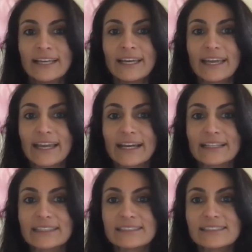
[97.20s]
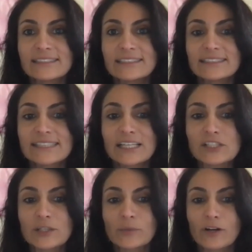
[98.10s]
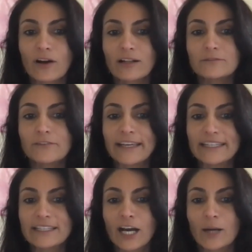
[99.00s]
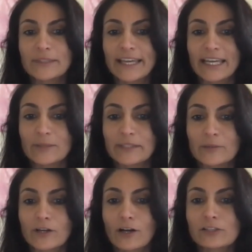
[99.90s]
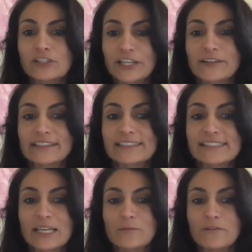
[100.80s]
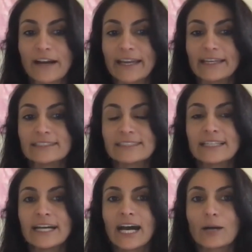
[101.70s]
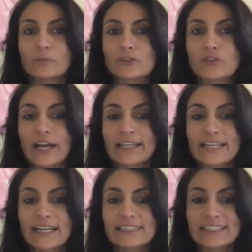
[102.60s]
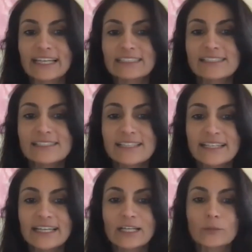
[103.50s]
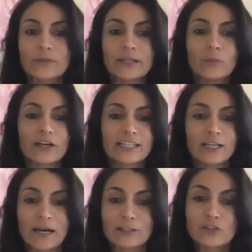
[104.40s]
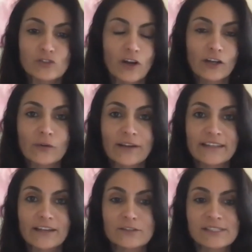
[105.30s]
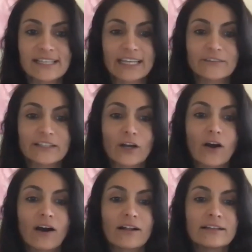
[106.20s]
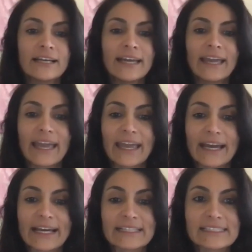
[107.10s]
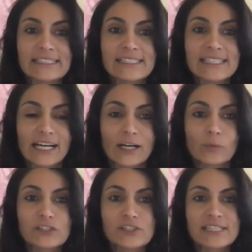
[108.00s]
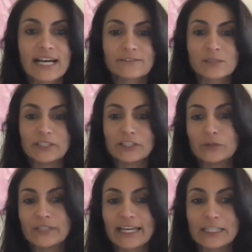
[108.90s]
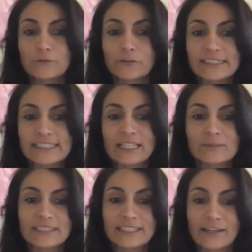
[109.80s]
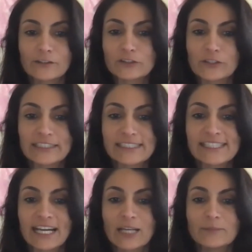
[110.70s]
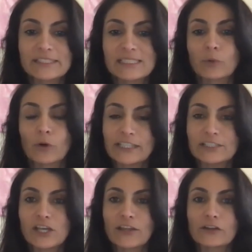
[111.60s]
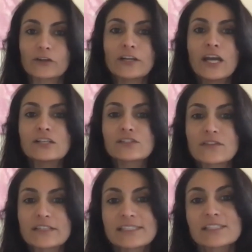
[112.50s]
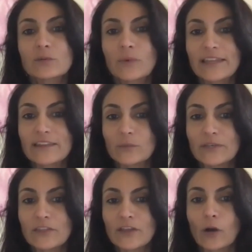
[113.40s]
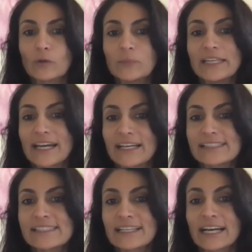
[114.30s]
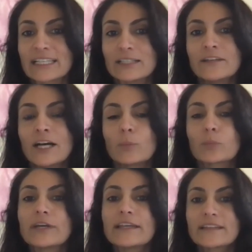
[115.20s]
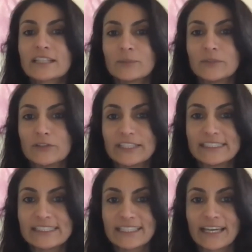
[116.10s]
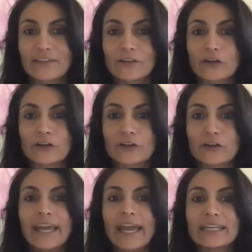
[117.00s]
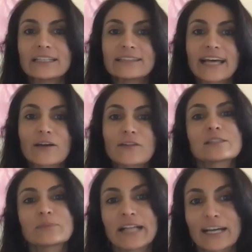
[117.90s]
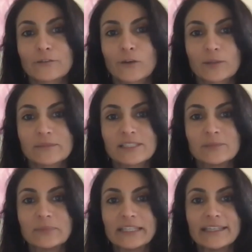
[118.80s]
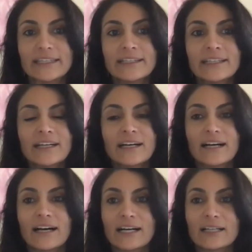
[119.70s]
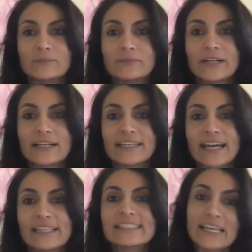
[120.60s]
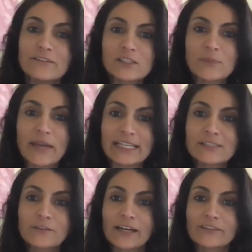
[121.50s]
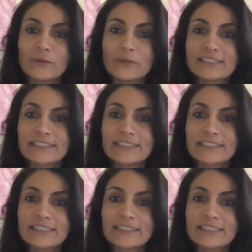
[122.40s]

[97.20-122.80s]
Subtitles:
And essentially, we're all fighting a common enemy. We're all sharing in the same fight. We're trying not to get sick. We want to come out stronger on the other side of it all. And we just have to be a united front and come together during this time and support each other. So this is a way that we thought would be nice to kind of bring the community together and allow this platform to be a nice safe space for everyone to